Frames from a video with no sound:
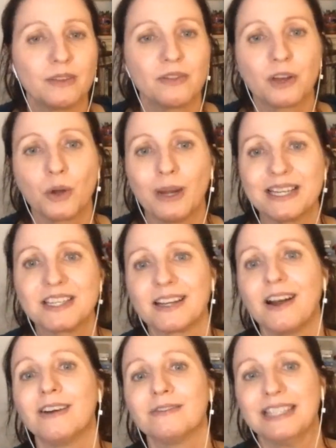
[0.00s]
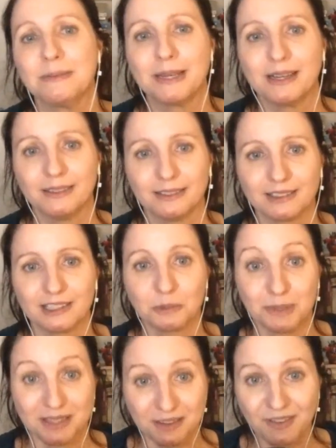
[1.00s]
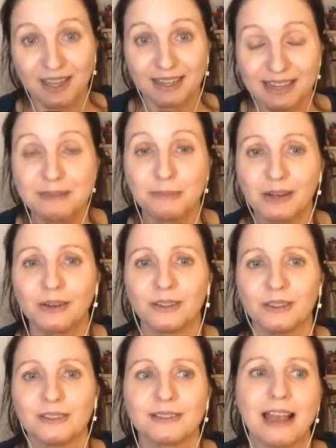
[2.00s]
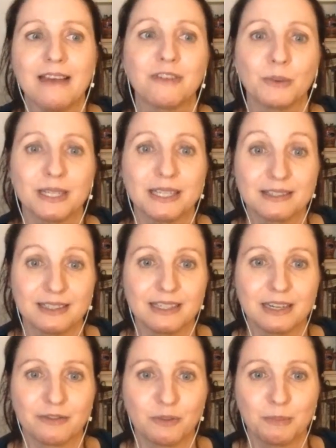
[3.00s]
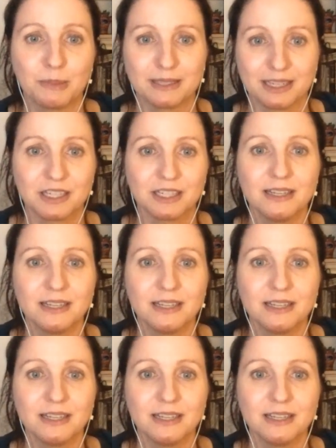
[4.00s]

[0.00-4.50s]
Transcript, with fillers: the question can't really be answered specifically because everyone is in a different position